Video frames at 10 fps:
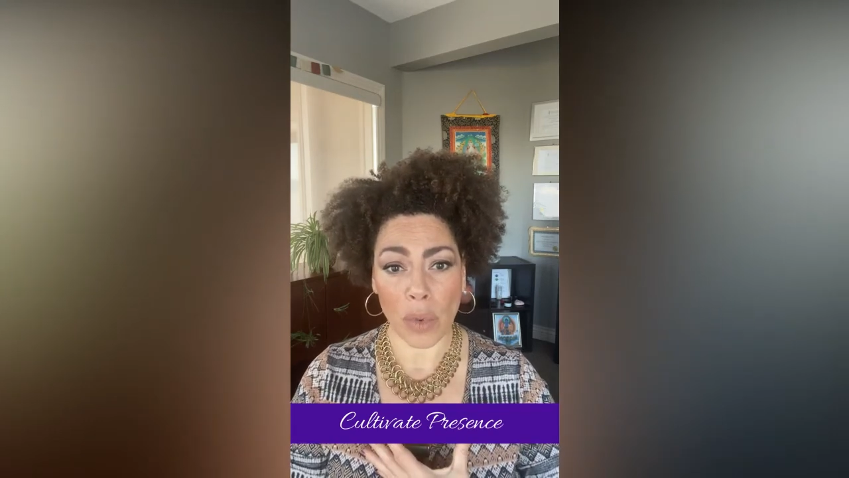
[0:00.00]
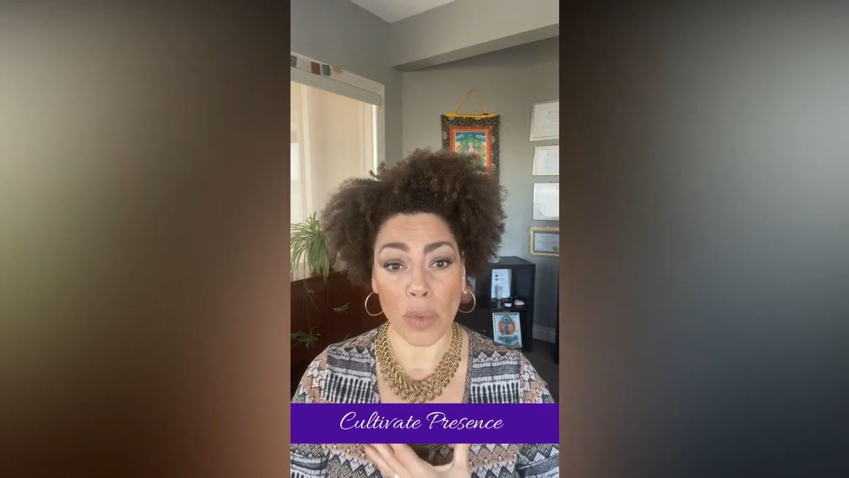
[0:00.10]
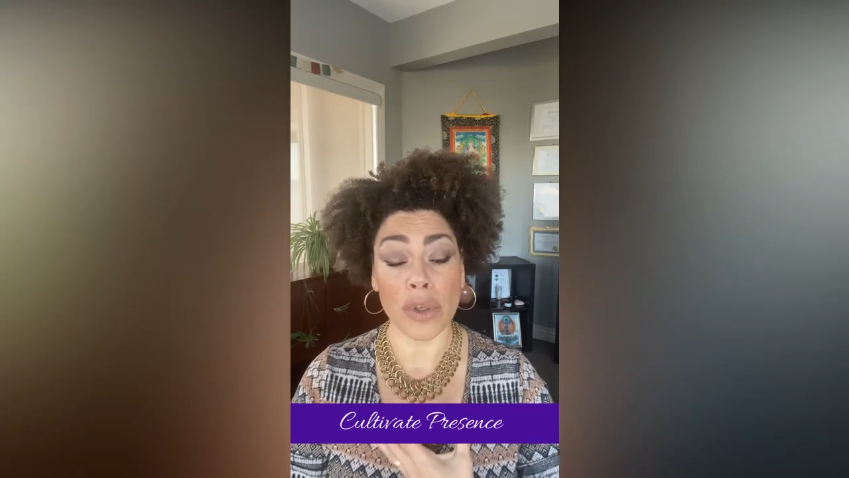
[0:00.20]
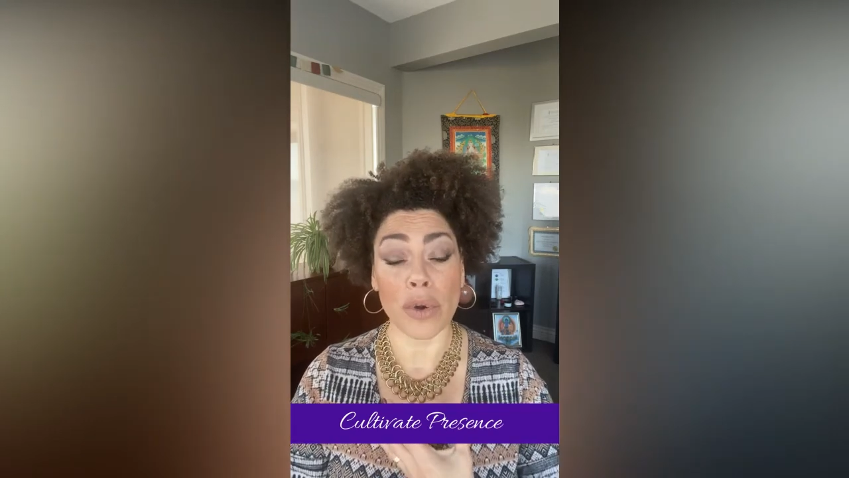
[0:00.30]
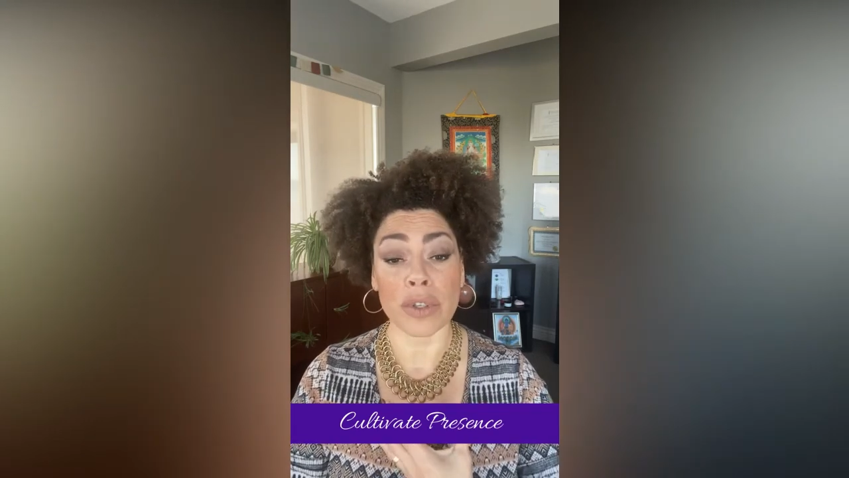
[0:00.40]

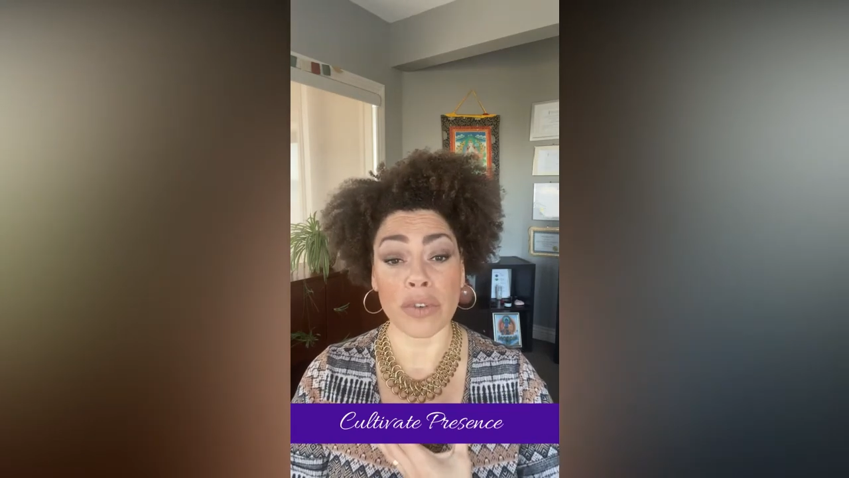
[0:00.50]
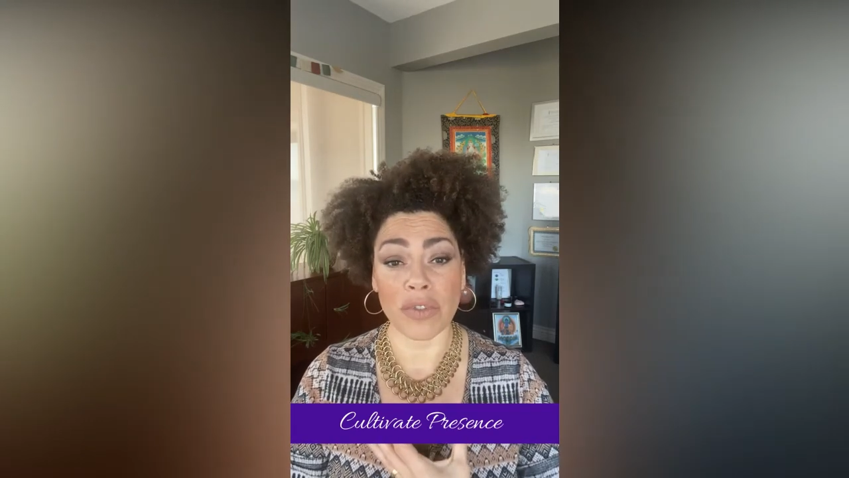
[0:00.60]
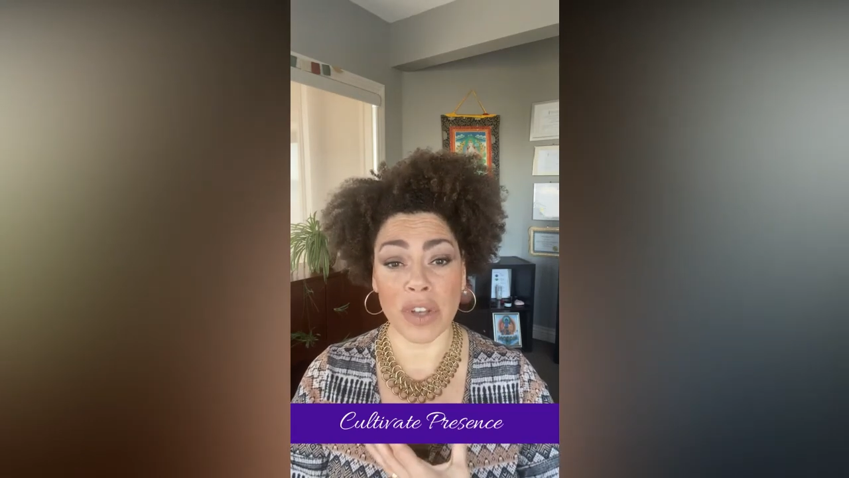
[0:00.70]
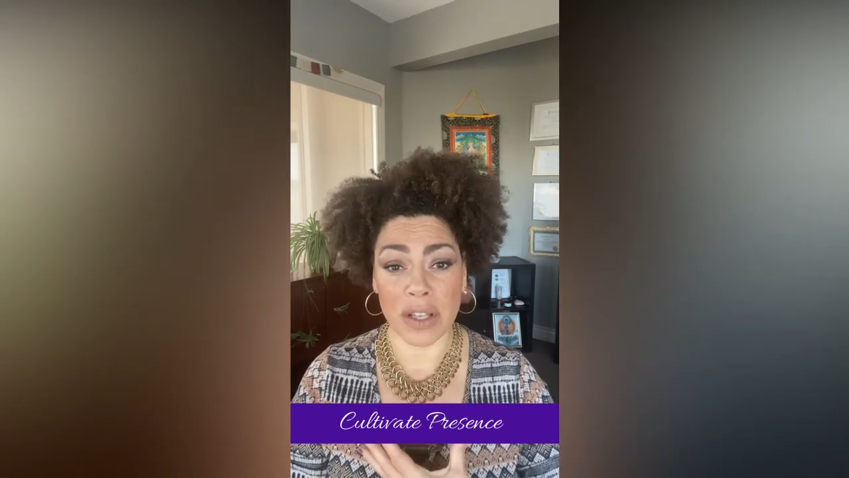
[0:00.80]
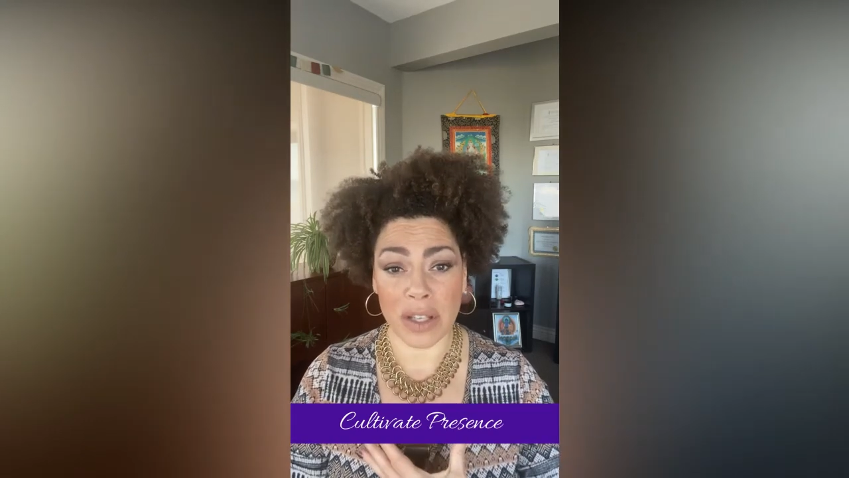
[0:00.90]
with our
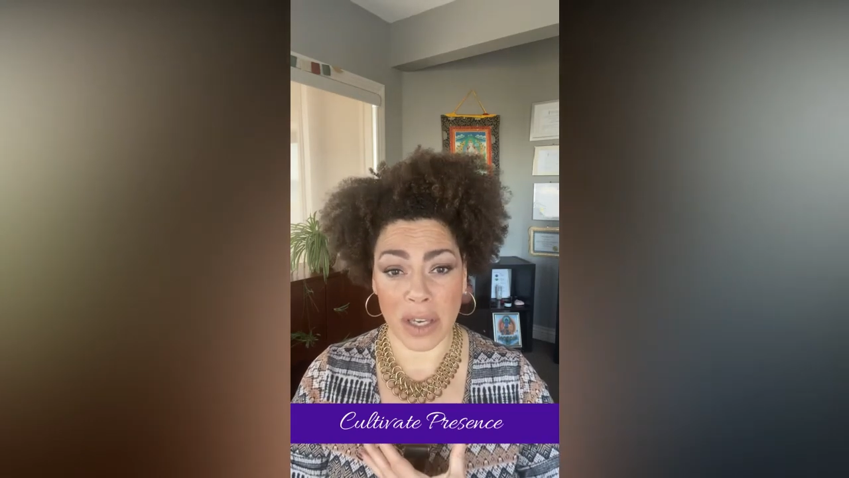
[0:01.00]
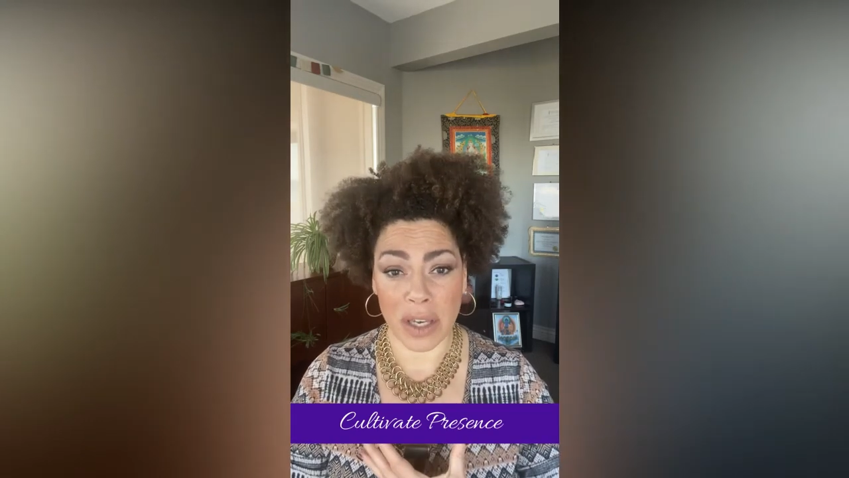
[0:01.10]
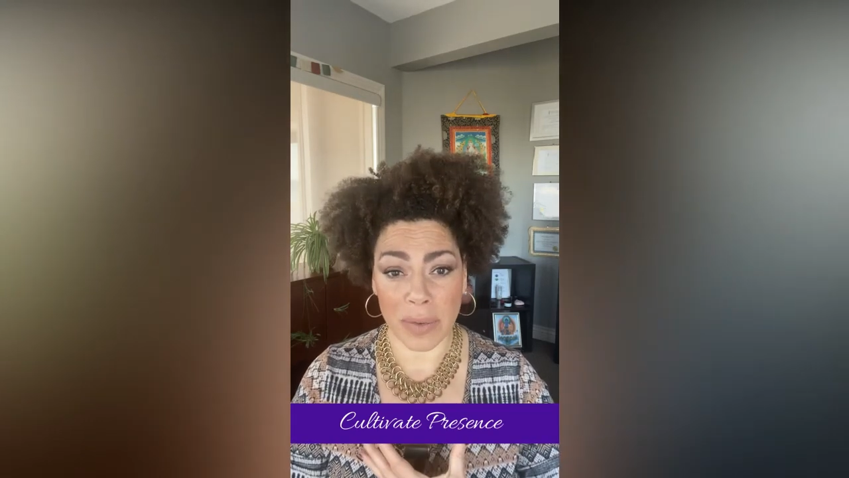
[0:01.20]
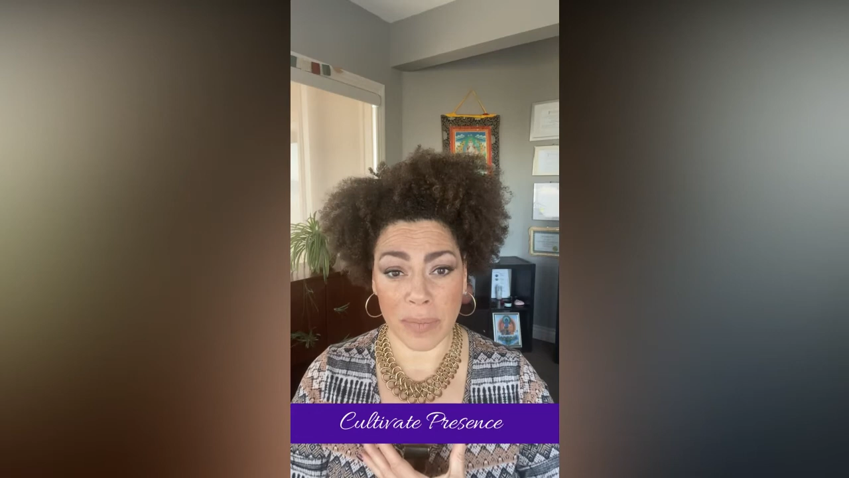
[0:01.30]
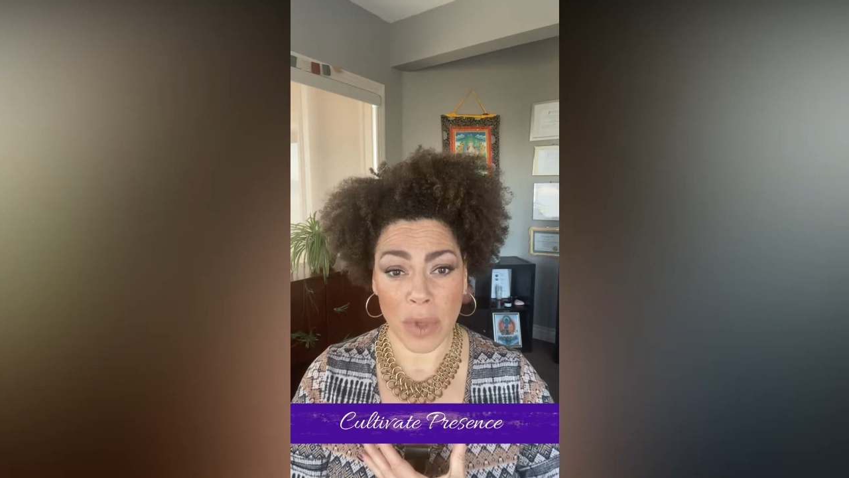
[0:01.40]

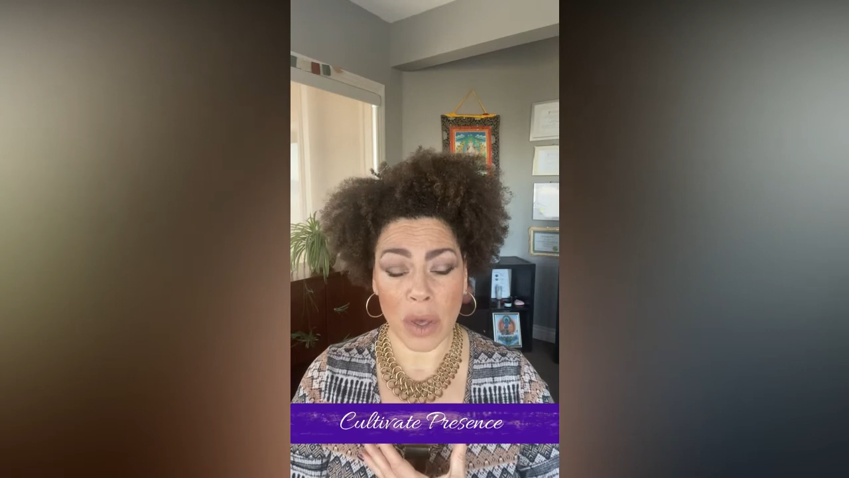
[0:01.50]
divinity,